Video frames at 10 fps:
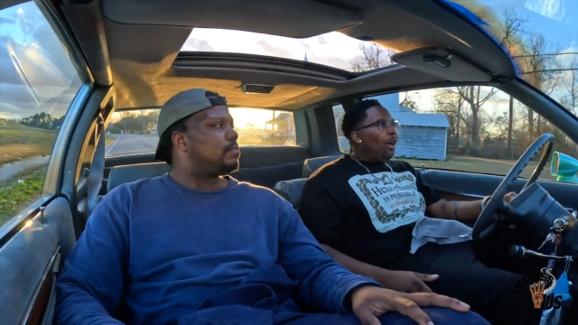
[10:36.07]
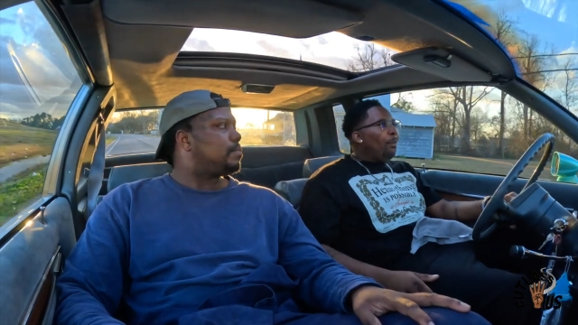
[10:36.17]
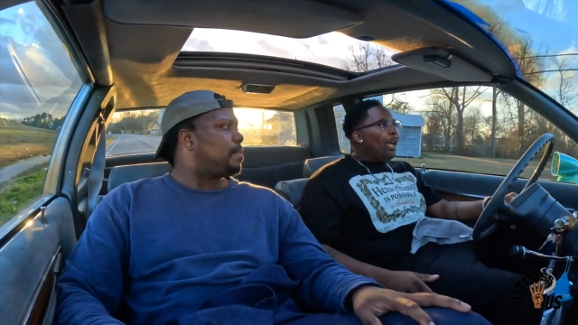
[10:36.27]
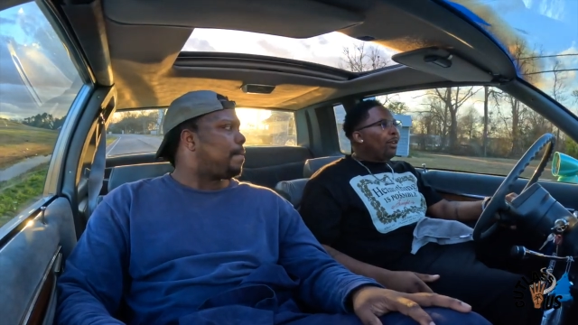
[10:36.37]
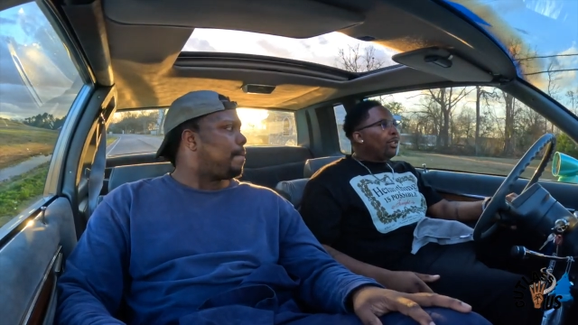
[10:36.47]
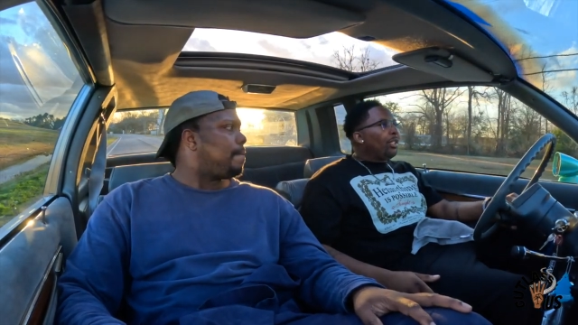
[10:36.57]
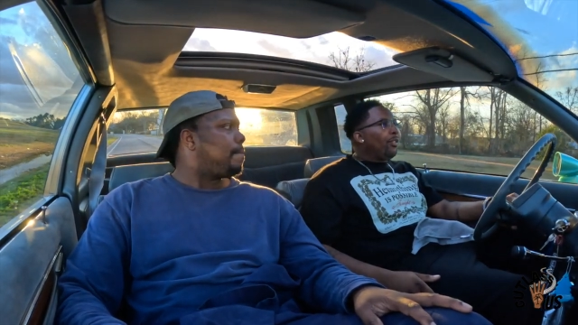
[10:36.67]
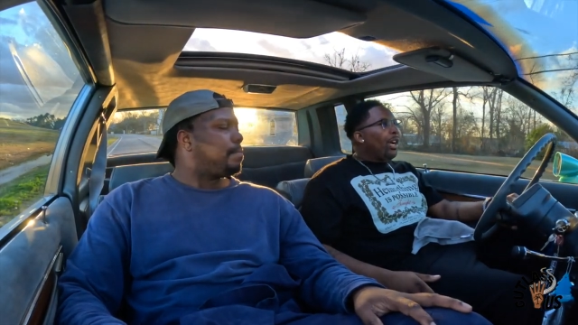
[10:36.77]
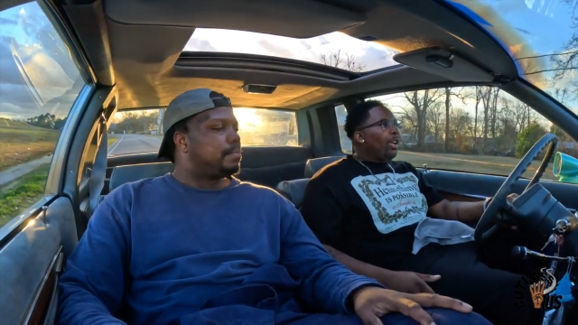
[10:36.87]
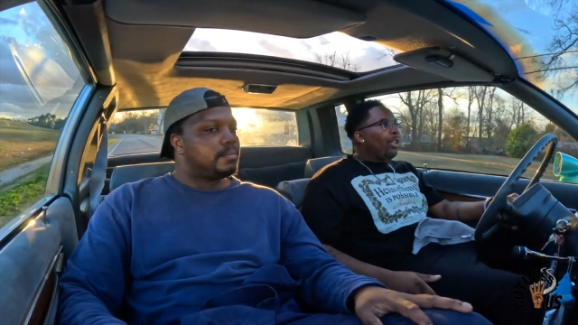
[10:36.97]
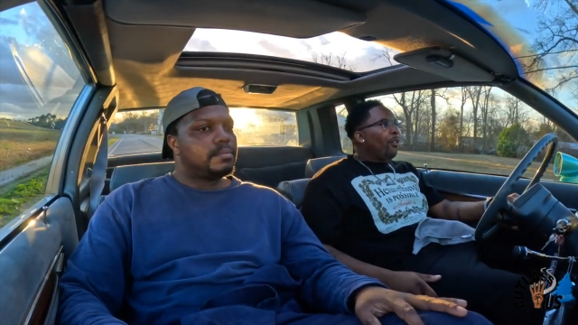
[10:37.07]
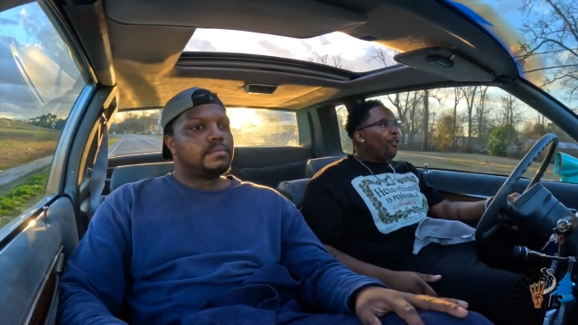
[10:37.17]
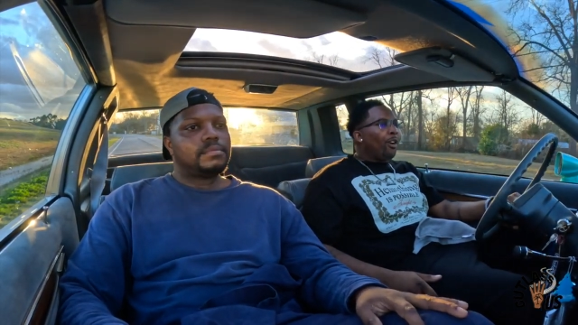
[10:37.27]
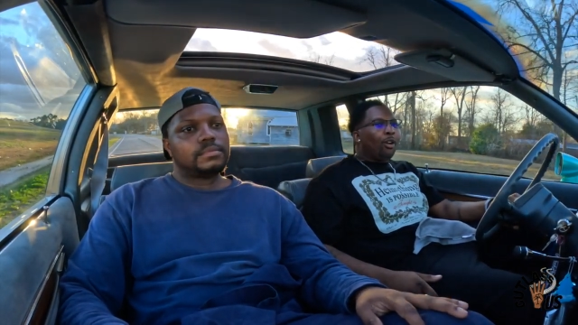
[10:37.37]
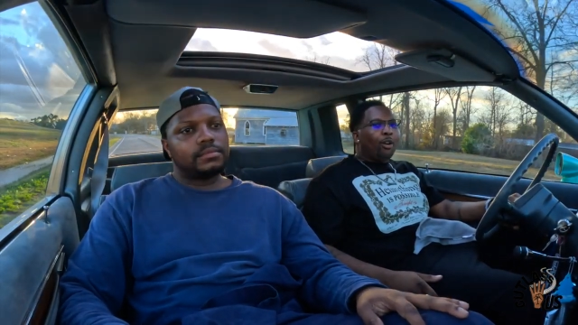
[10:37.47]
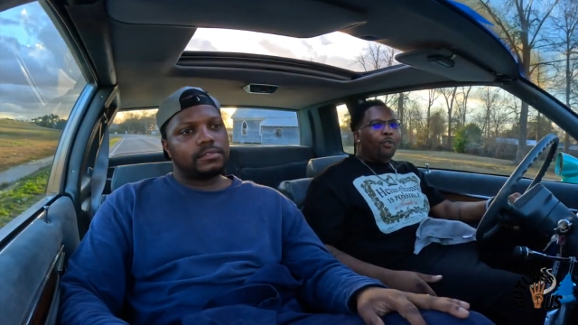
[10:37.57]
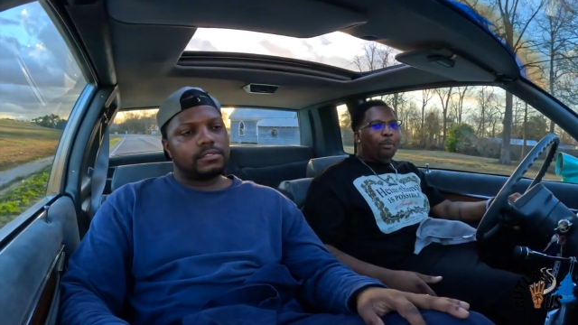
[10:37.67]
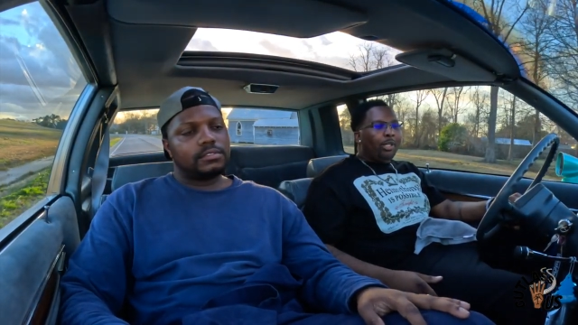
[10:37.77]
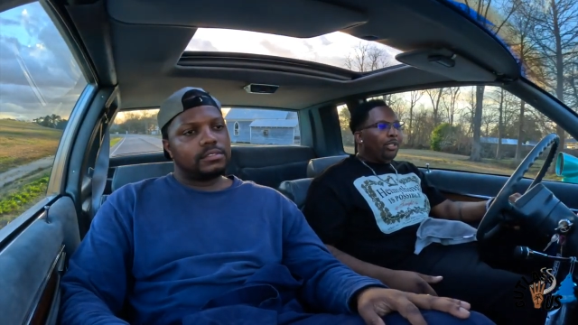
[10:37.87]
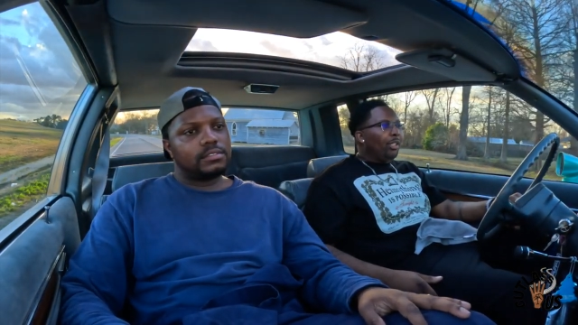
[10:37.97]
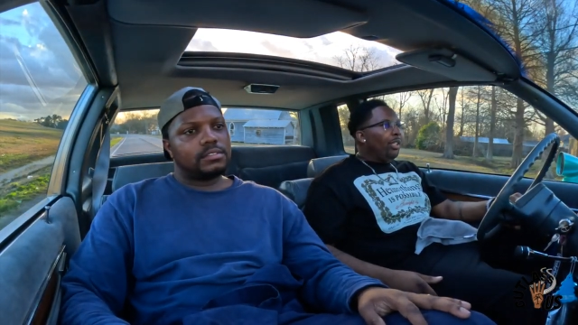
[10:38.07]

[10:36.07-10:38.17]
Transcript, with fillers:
Speaker 1: I might have go see if I can get the front off it, but